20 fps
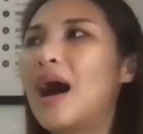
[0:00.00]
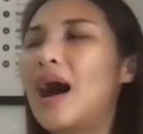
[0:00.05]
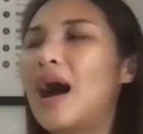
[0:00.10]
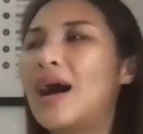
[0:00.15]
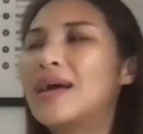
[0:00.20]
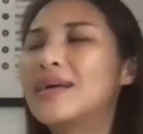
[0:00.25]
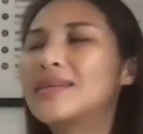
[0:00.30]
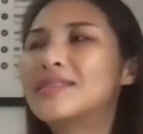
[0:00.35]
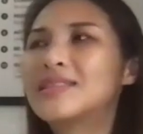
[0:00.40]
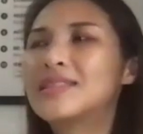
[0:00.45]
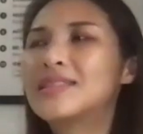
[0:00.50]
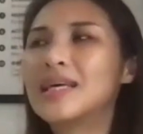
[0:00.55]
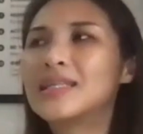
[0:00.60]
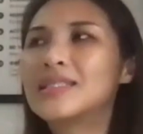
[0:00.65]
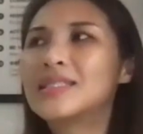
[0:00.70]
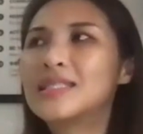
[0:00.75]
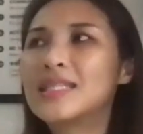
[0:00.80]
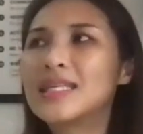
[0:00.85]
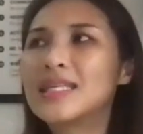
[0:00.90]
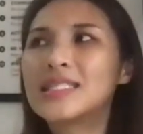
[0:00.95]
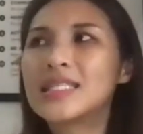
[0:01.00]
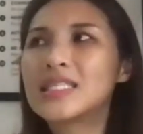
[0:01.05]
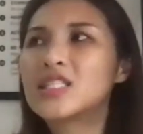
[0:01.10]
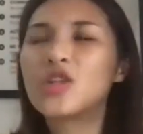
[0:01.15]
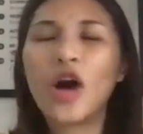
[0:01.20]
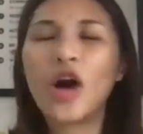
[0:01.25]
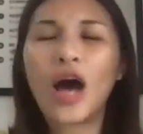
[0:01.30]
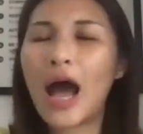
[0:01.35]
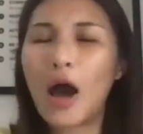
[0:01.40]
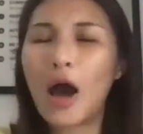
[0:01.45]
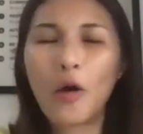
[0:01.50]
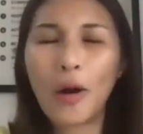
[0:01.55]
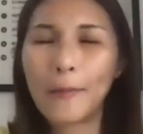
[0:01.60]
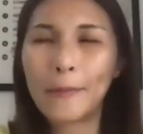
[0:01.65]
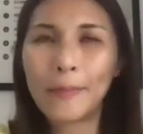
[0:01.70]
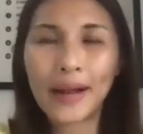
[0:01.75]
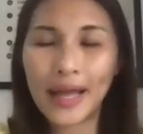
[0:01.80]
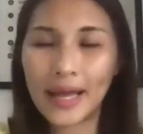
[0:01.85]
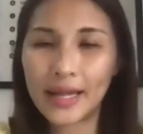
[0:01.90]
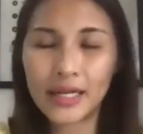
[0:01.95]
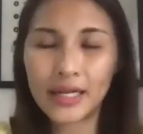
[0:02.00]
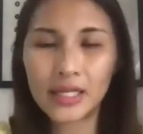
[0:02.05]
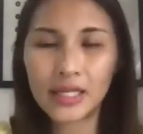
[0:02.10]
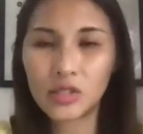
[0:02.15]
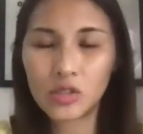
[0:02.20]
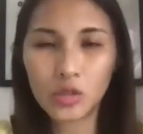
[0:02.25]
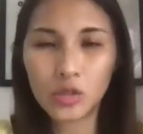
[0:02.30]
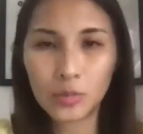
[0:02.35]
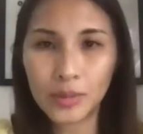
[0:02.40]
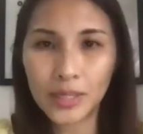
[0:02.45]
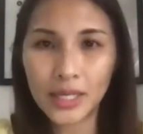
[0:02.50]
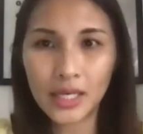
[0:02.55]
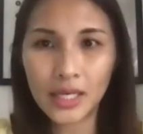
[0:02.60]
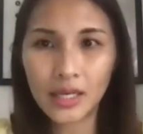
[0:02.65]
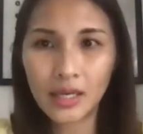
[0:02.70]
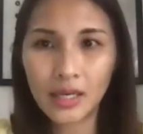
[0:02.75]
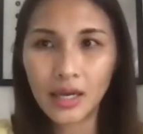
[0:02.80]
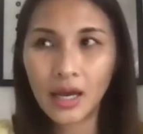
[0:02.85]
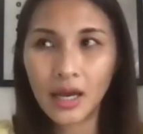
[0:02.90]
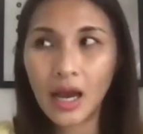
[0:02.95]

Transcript: it's this is not how I planned it to be.